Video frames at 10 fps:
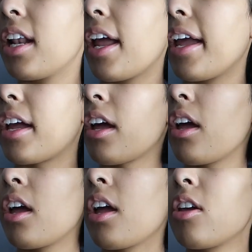Like,
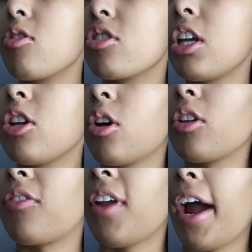usually, you know,
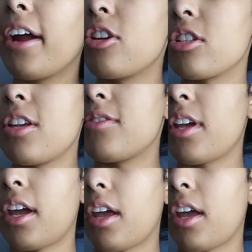the flat iron just leaves it.